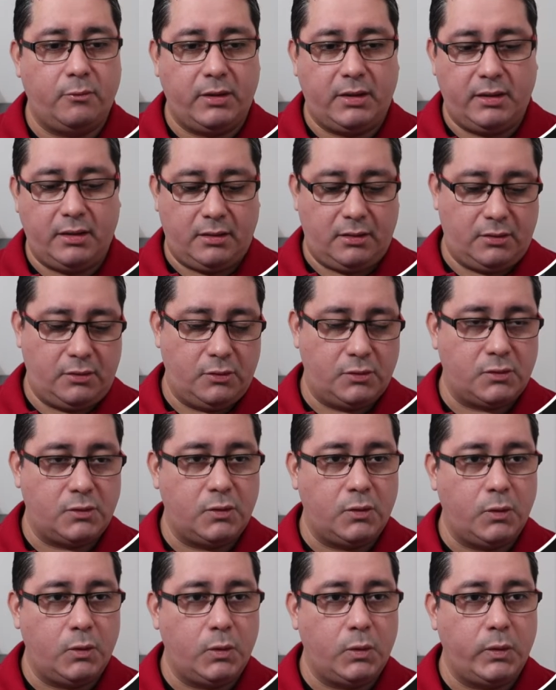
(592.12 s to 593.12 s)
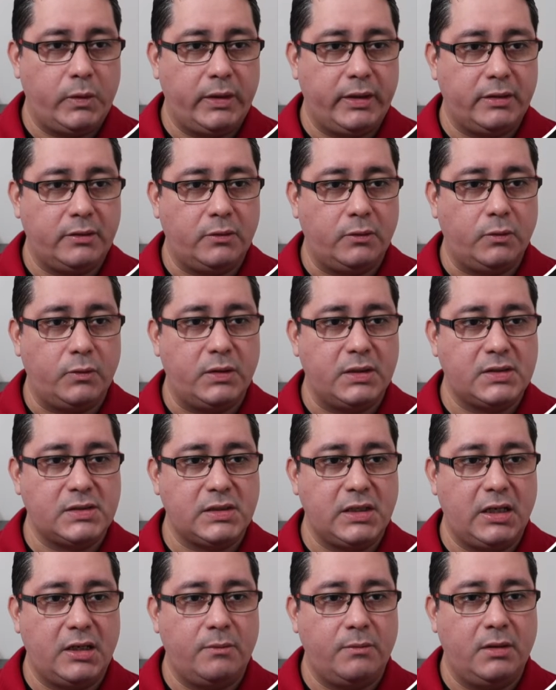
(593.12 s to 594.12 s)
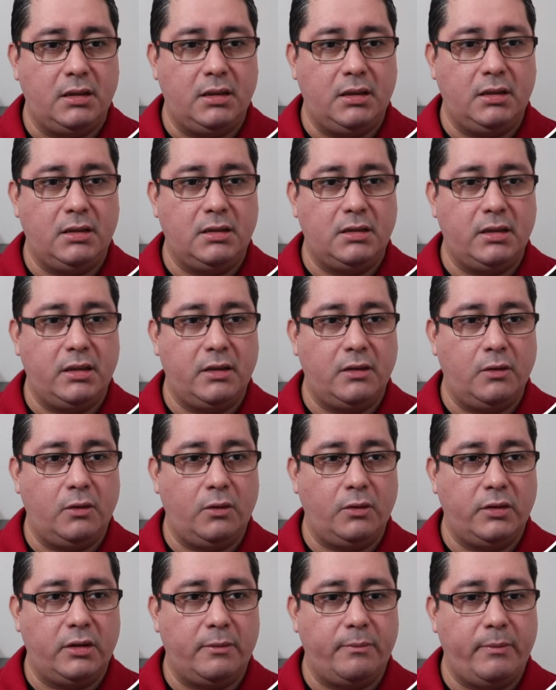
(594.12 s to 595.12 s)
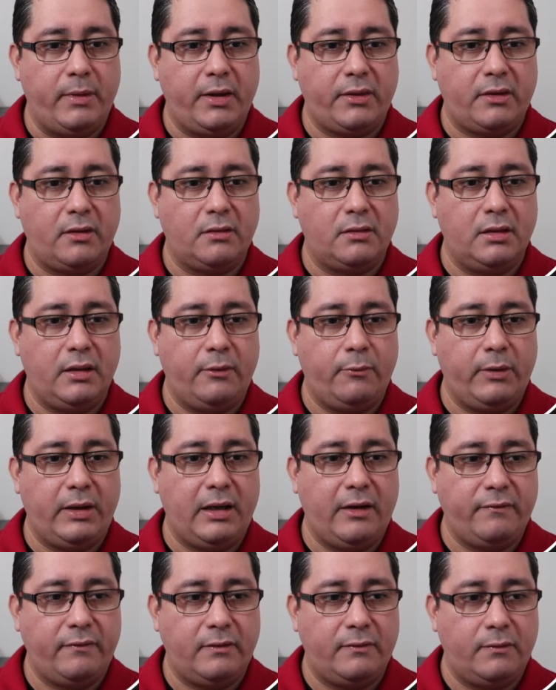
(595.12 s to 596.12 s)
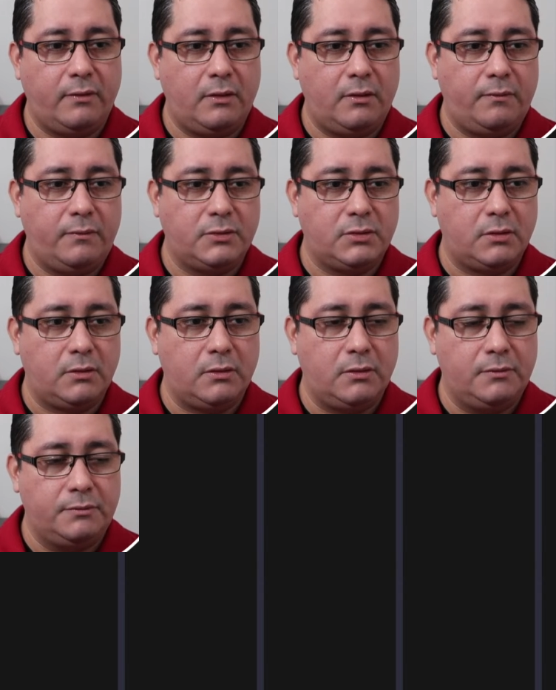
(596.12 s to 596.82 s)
we can just go and do the same in the other method that we have above. So